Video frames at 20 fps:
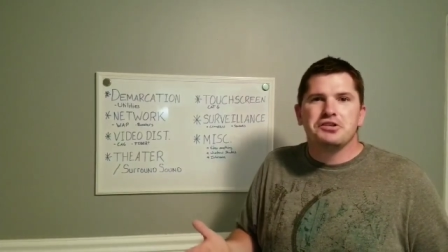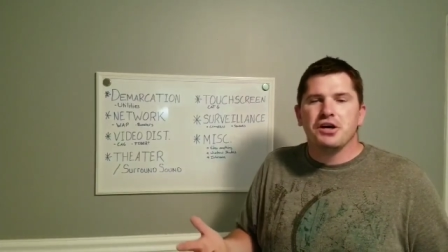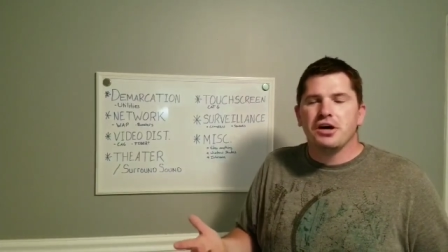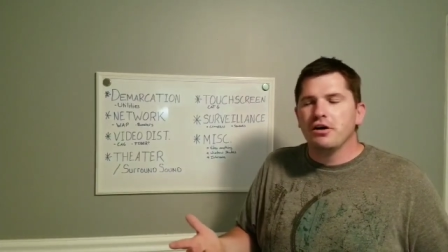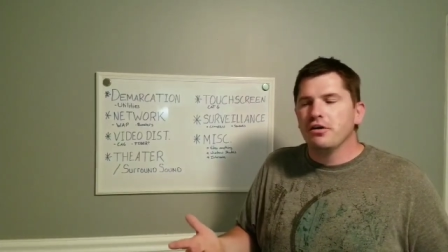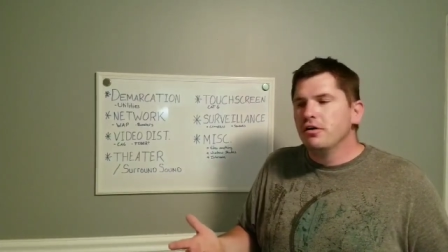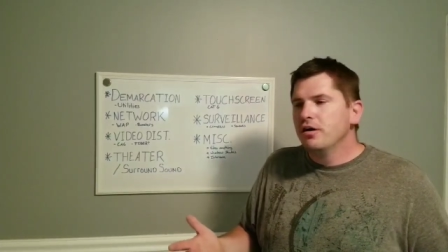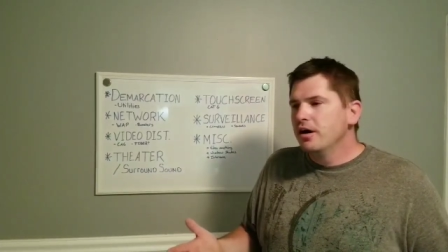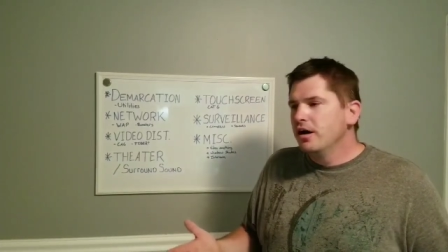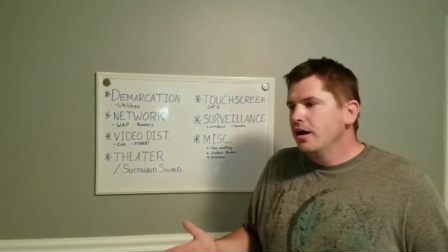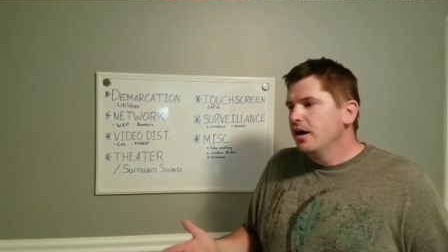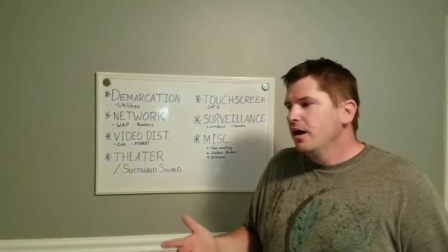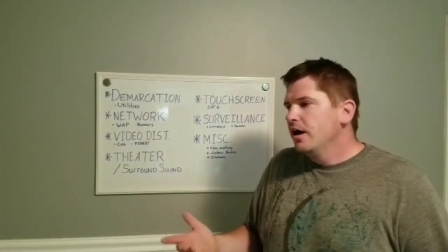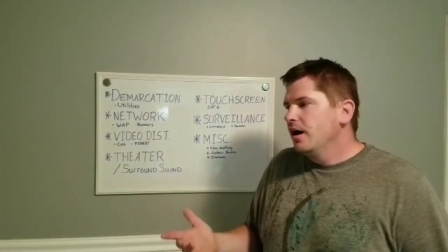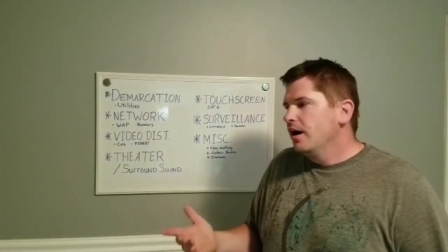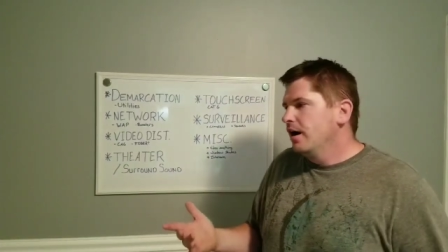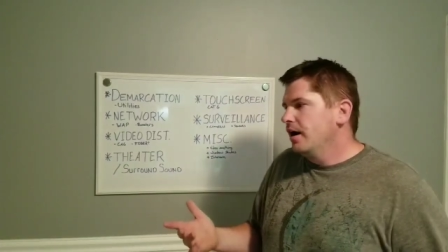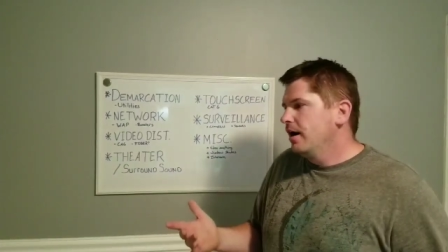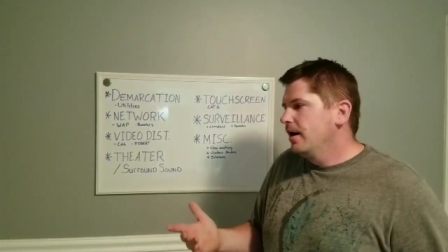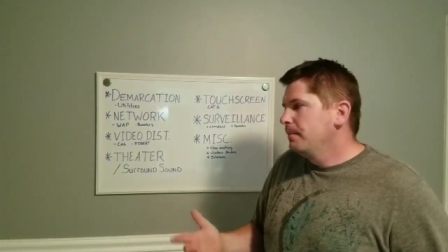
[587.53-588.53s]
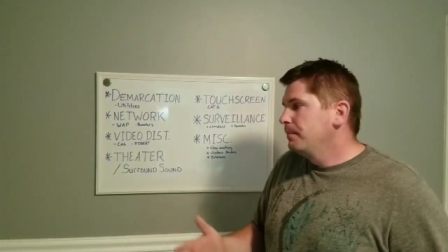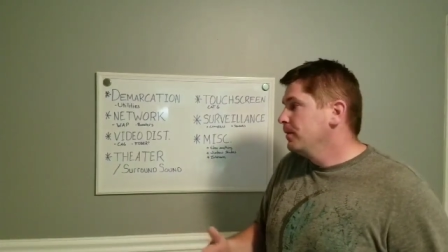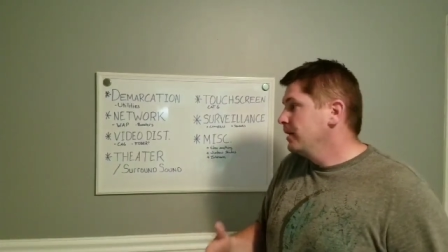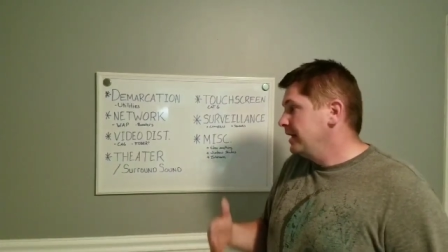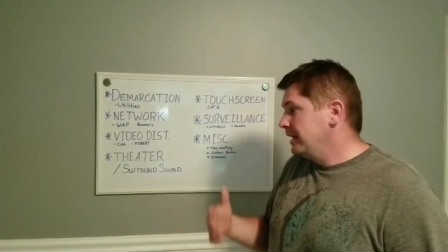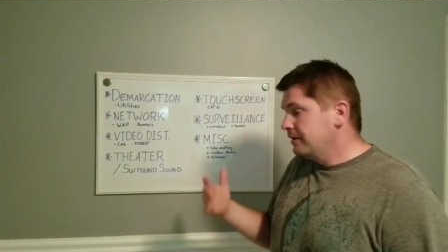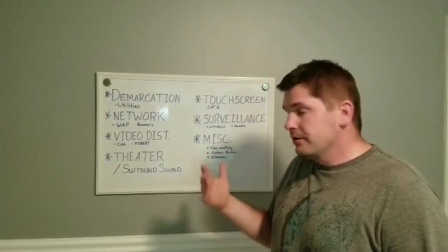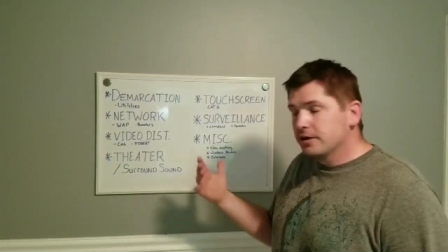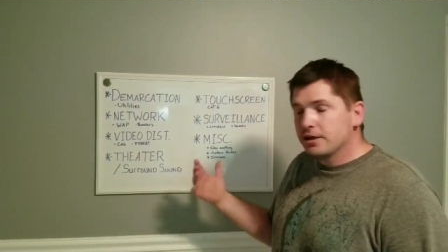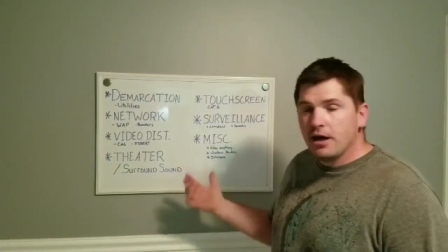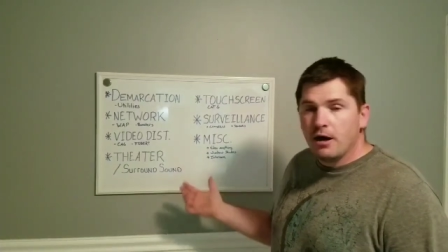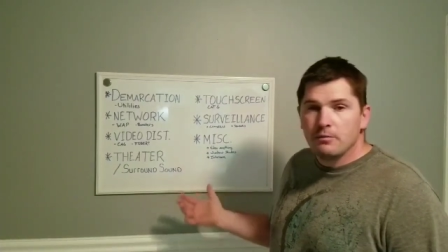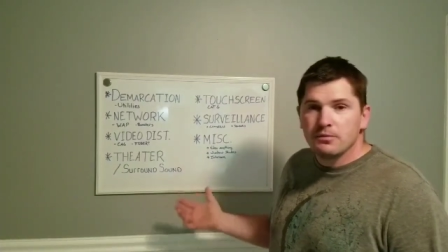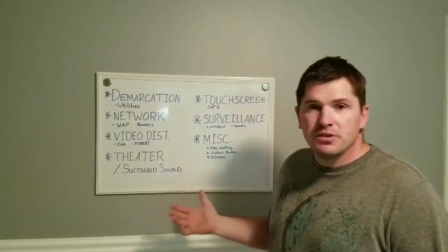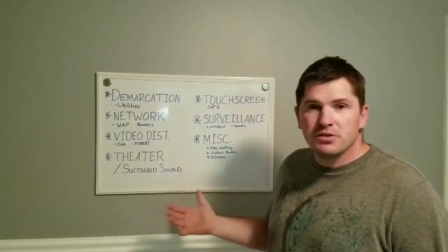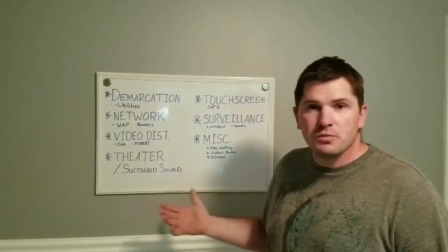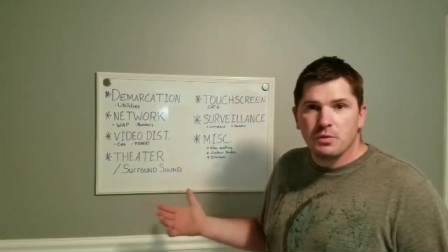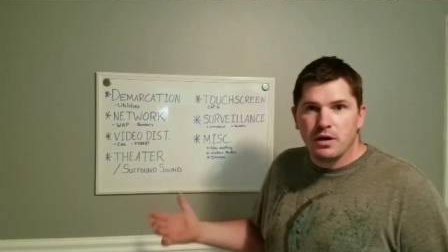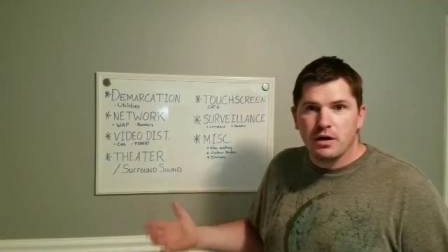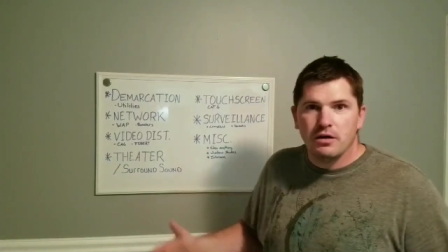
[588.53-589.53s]
so, uh, but intercoms
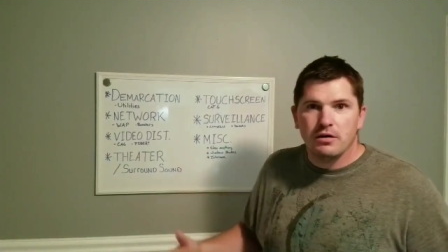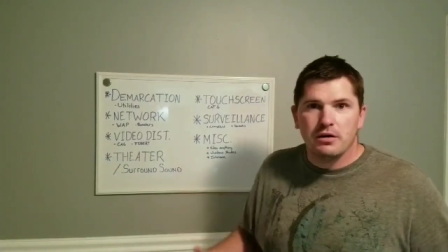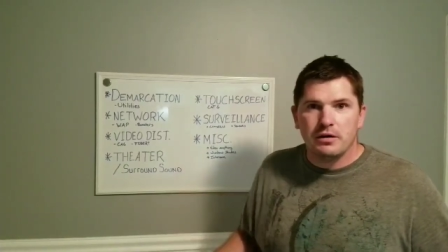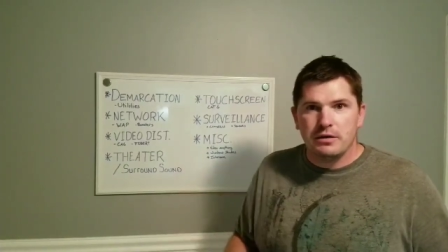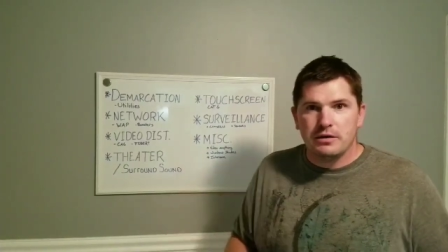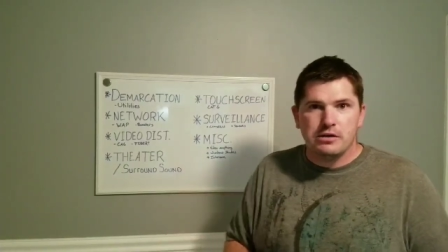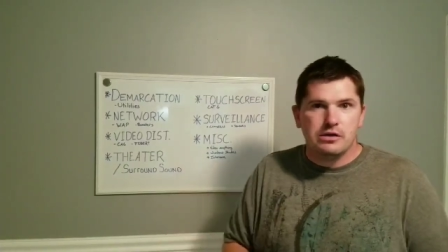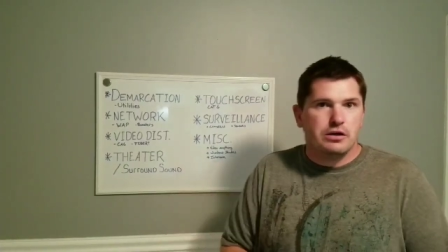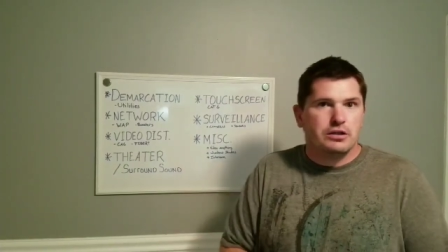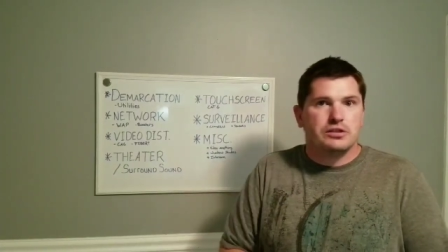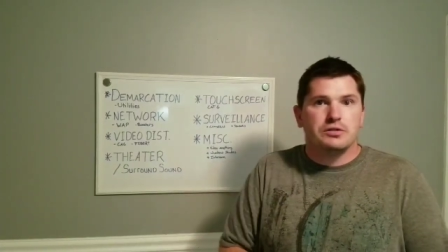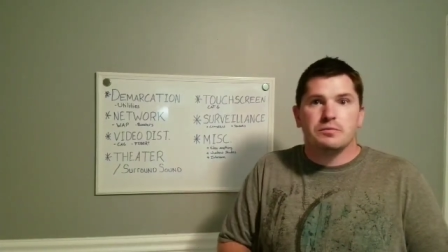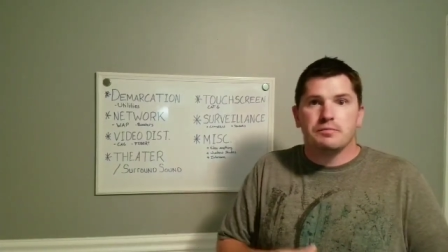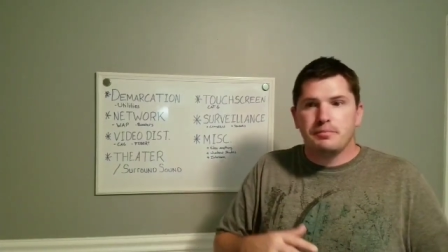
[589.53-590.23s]
as well, you know,